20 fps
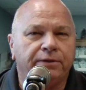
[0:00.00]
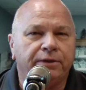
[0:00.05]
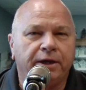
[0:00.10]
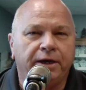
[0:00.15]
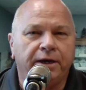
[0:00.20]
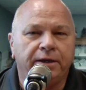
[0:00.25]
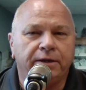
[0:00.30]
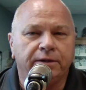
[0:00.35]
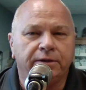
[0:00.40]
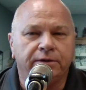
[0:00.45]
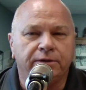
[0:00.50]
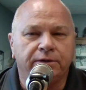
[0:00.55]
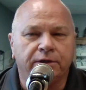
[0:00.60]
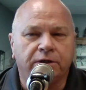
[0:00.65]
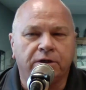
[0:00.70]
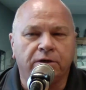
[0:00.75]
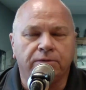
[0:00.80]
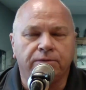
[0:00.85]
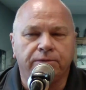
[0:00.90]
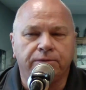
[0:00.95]

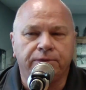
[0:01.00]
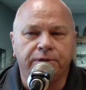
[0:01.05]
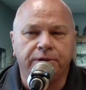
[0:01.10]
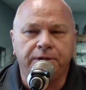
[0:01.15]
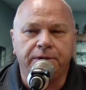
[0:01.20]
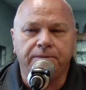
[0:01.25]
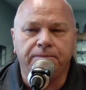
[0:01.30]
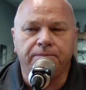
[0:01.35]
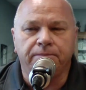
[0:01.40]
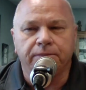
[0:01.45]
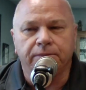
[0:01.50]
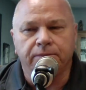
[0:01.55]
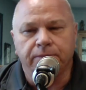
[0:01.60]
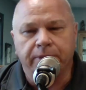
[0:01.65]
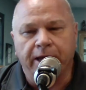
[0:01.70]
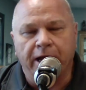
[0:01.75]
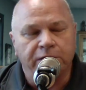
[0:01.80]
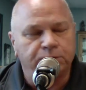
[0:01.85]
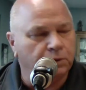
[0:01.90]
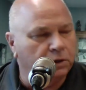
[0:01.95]
The
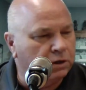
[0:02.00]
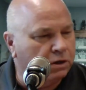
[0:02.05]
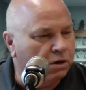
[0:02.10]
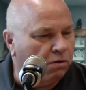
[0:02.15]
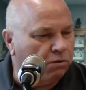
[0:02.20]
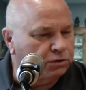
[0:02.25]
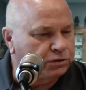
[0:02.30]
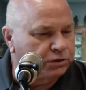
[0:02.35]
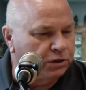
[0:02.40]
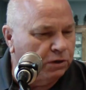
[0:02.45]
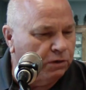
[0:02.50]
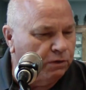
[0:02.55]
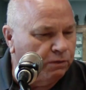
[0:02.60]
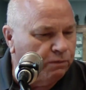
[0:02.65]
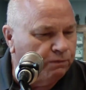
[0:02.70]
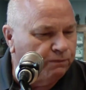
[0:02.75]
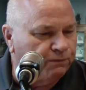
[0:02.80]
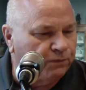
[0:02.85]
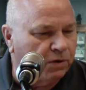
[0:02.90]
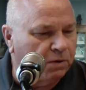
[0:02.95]
guys with the car
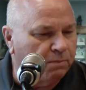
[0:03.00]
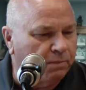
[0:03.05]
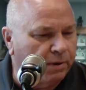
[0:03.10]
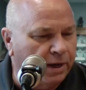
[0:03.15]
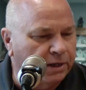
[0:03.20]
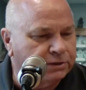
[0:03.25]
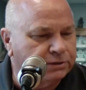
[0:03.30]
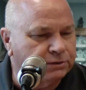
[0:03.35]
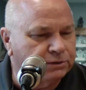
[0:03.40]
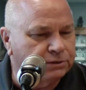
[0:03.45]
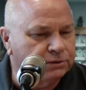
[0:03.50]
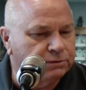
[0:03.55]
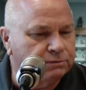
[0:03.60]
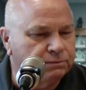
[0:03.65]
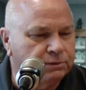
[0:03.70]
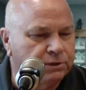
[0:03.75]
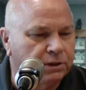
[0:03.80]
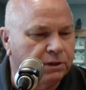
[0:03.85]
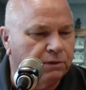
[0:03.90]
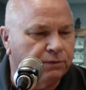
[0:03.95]
show for the Masters,
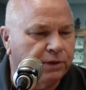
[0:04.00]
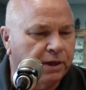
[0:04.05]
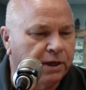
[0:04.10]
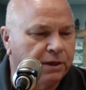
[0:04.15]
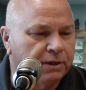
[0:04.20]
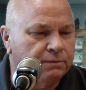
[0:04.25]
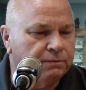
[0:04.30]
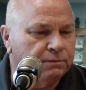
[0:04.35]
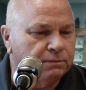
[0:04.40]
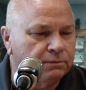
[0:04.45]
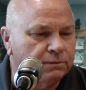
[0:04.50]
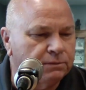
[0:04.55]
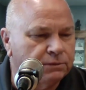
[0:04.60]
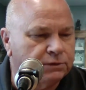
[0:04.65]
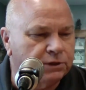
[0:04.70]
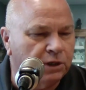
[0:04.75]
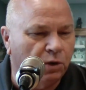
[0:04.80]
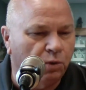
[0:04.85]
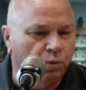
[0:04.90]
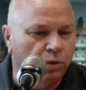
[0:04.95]
they
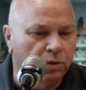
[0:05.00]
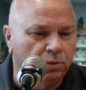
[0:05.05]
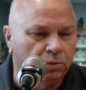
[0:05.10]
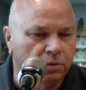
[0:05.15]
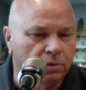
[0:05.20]
say we